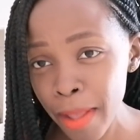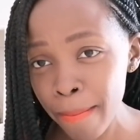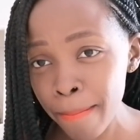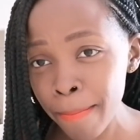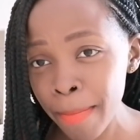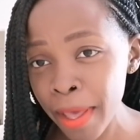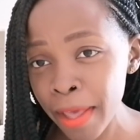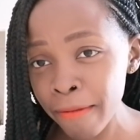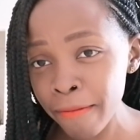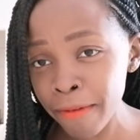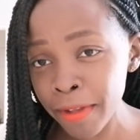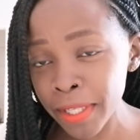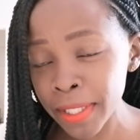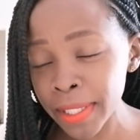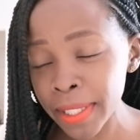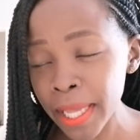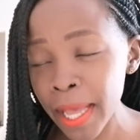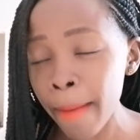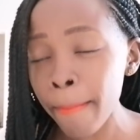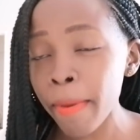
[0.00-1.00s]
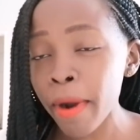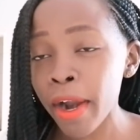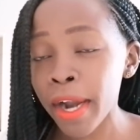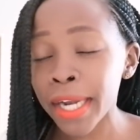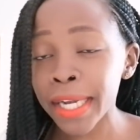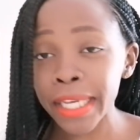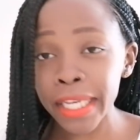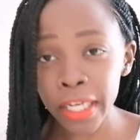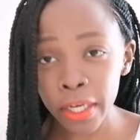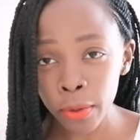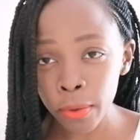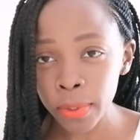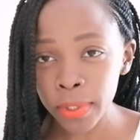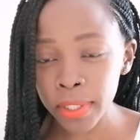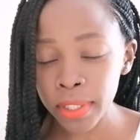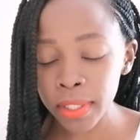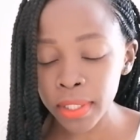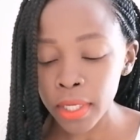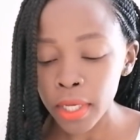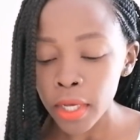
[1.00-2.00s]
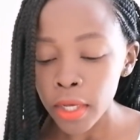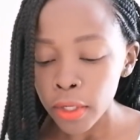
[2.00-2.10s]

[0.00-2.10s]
visa. Apparently not.